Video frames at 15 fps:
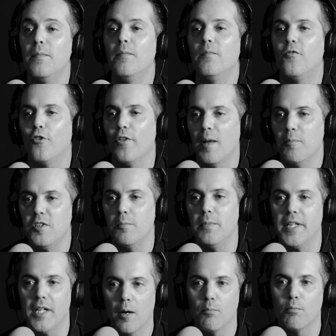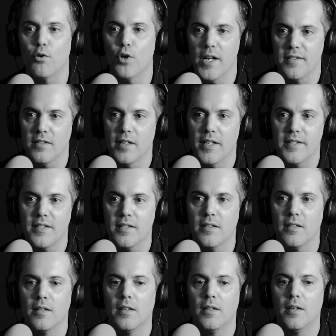For them to become priceless,
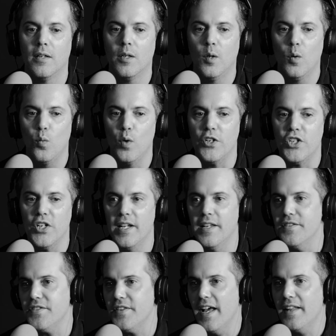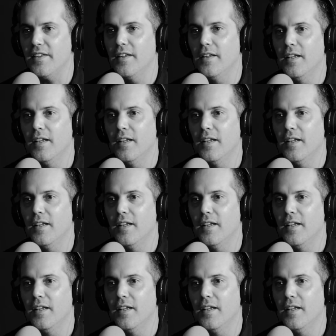which is that,